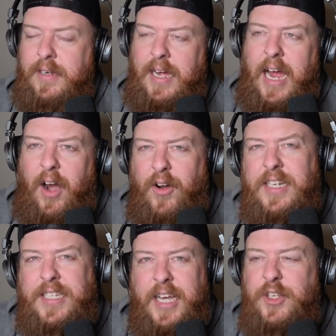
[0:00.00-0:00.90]
I already
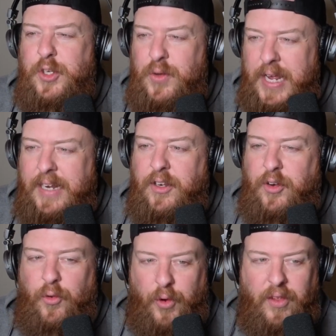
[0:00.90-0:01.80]
said you needed
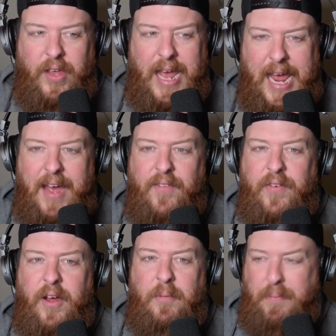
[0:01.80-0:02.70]
to really have
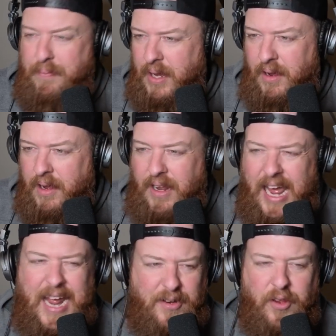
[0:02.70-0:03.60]
a
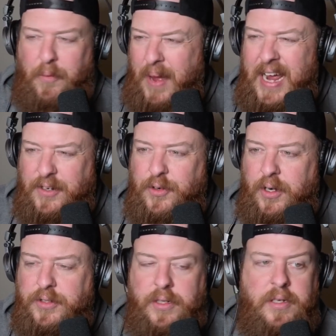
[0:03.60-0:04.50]
add to the pass
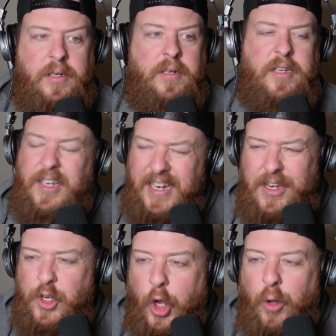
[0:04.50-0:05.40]
rush. You
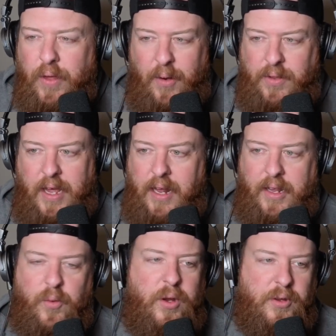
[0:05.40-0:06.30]
didn't do that with
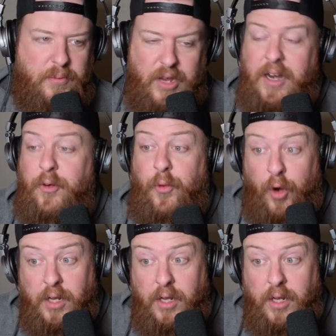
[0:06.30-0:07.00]
Tyleik Williams. You added a run